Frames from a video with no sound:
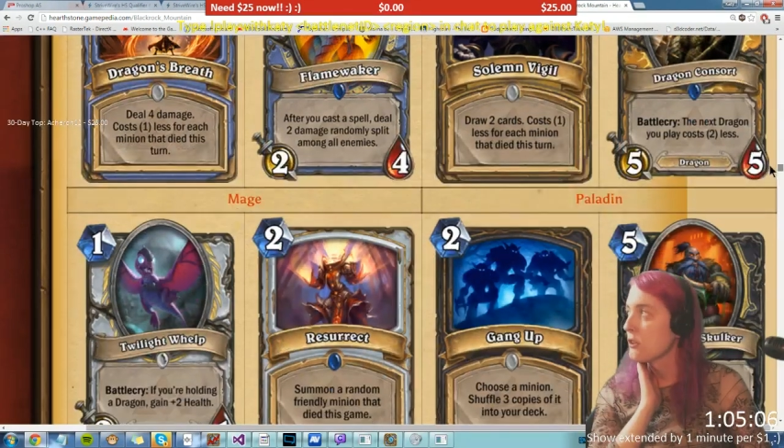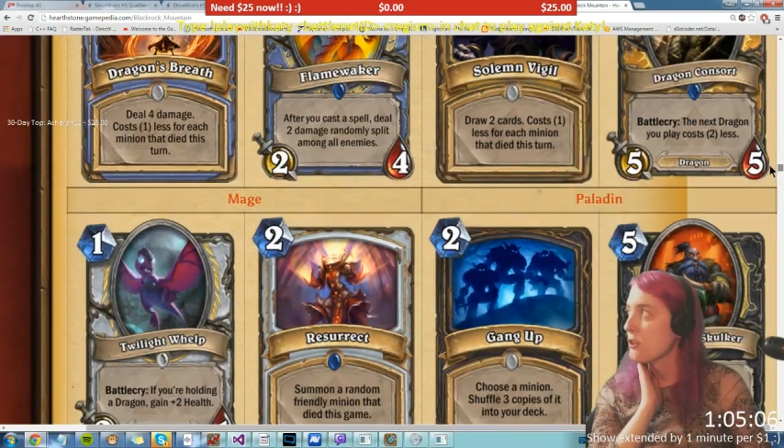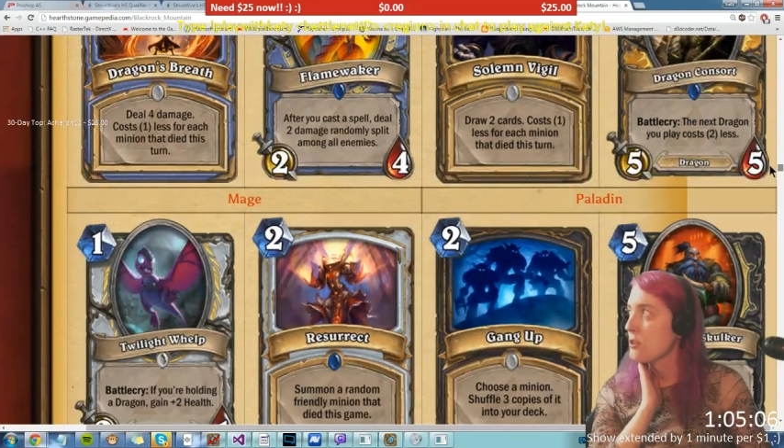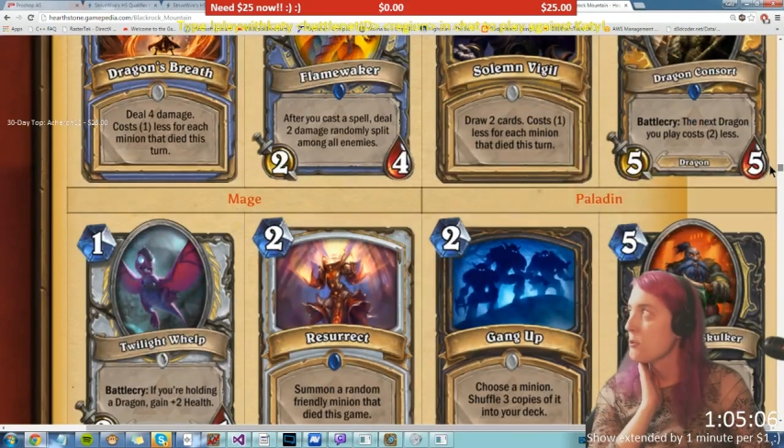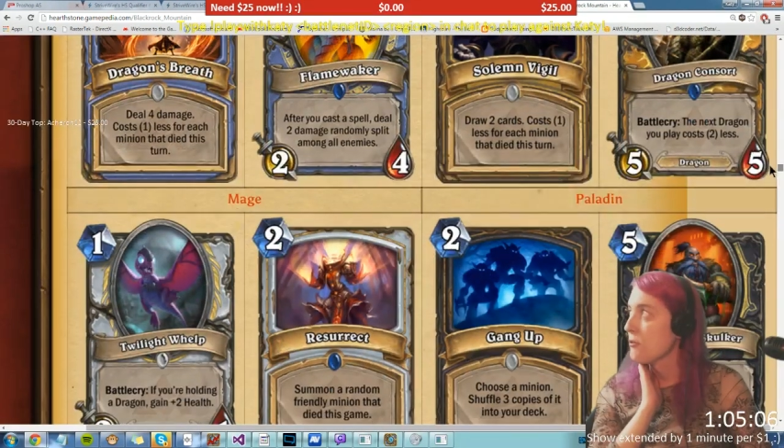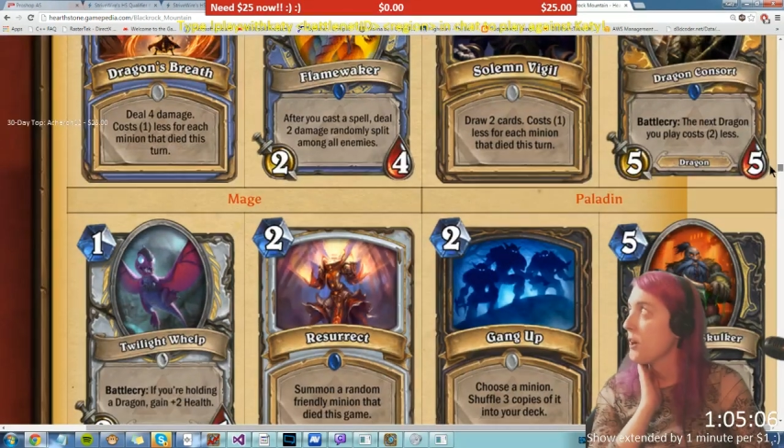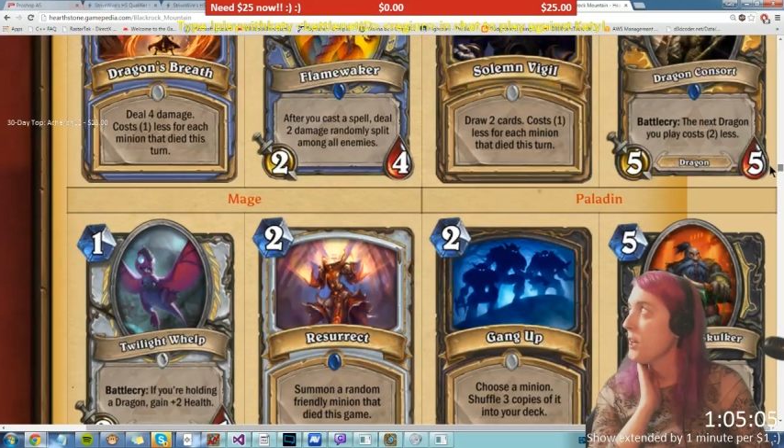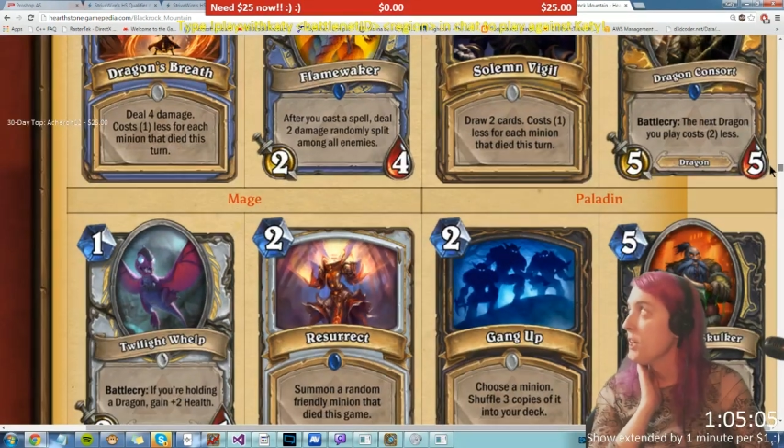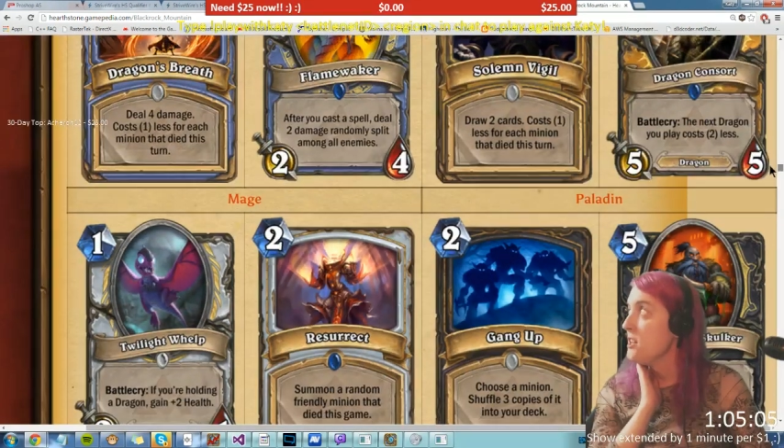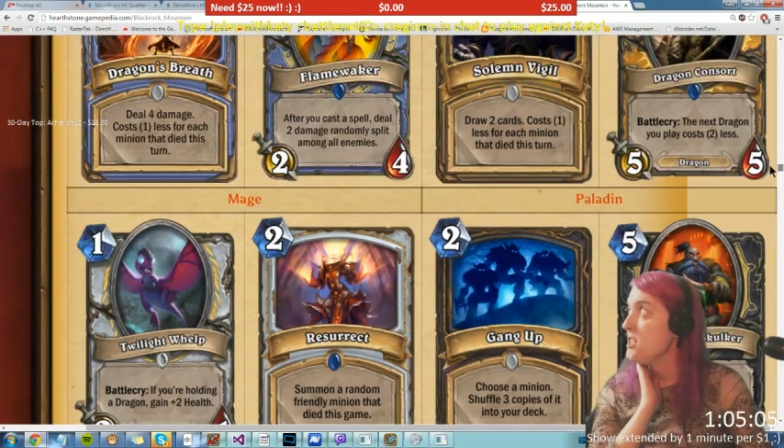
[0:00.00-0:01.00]
Jiraxxus
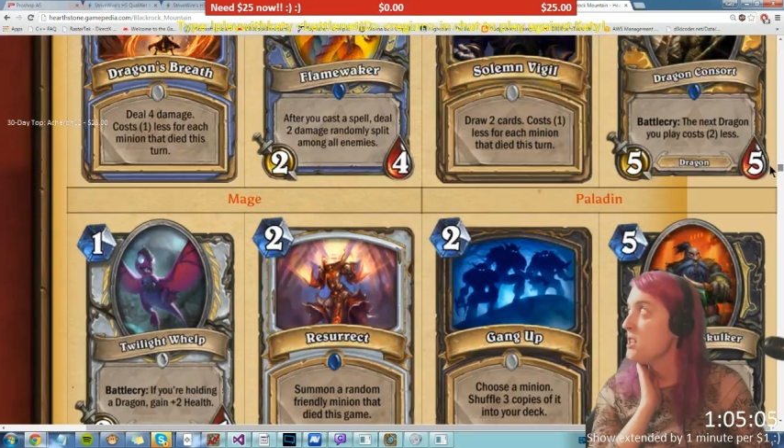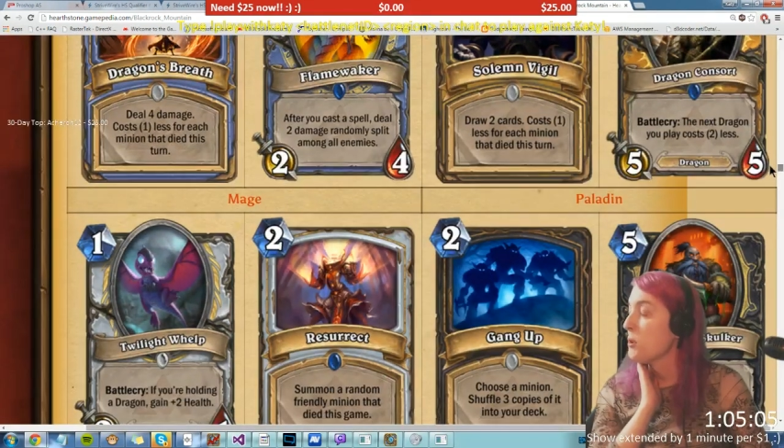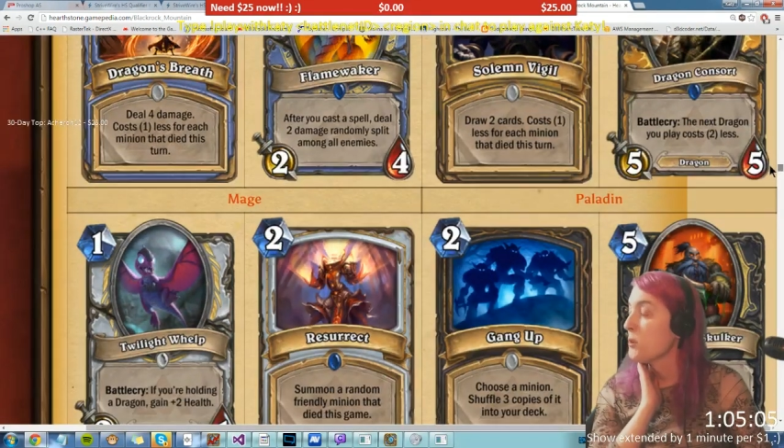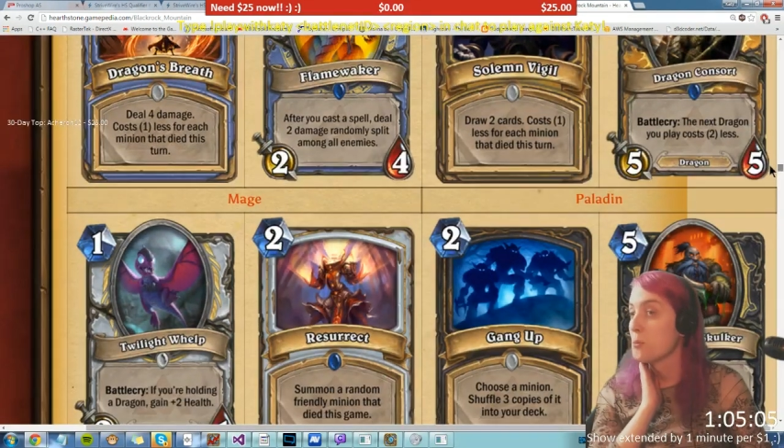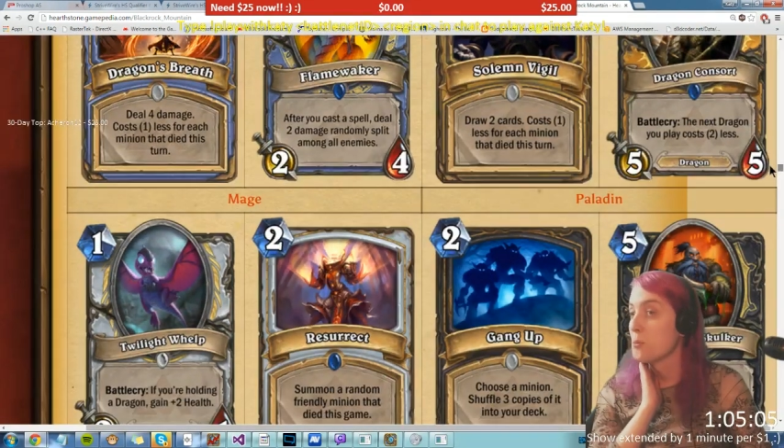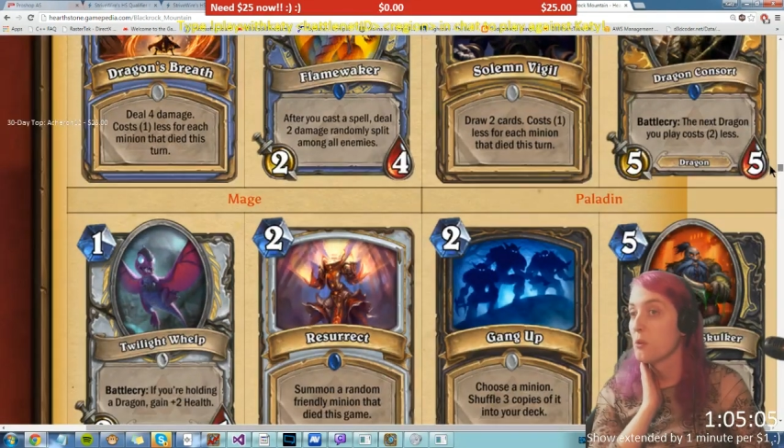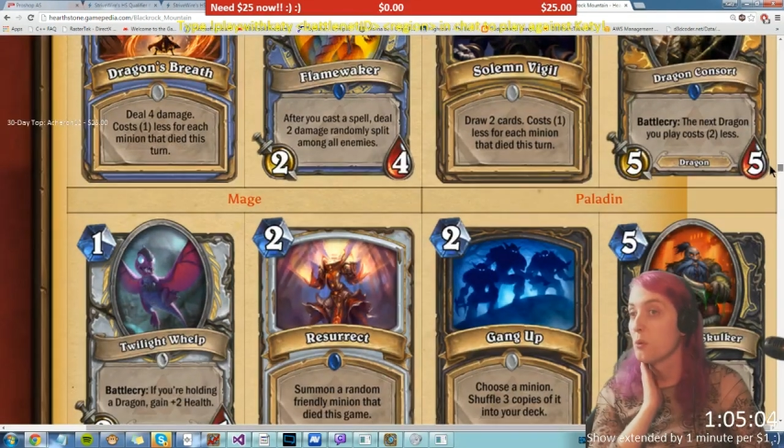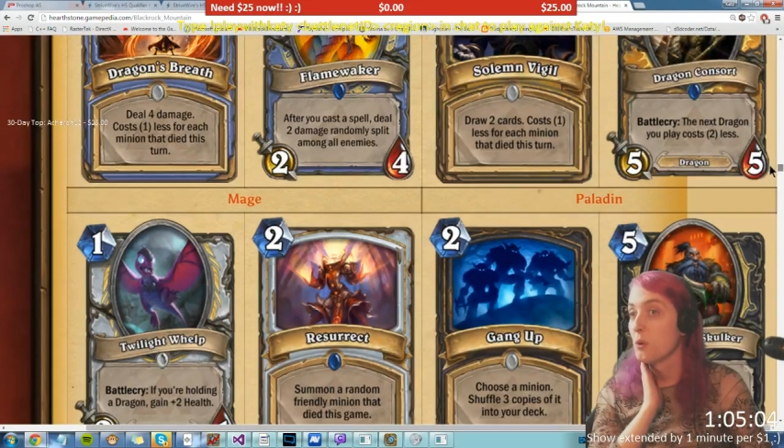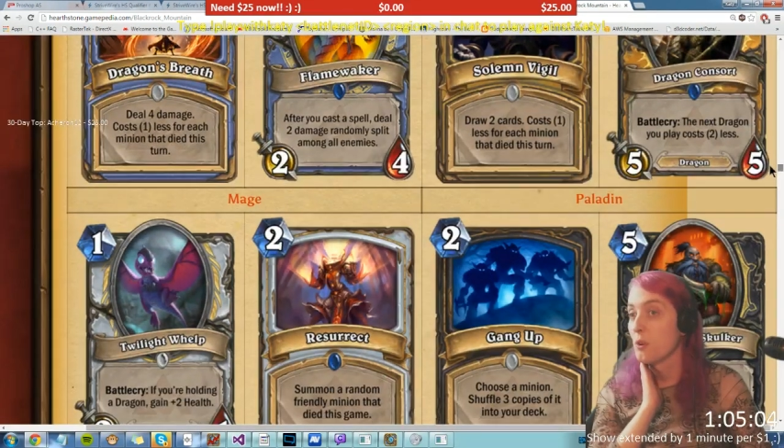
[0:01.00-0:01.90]
was a fairly easy boss in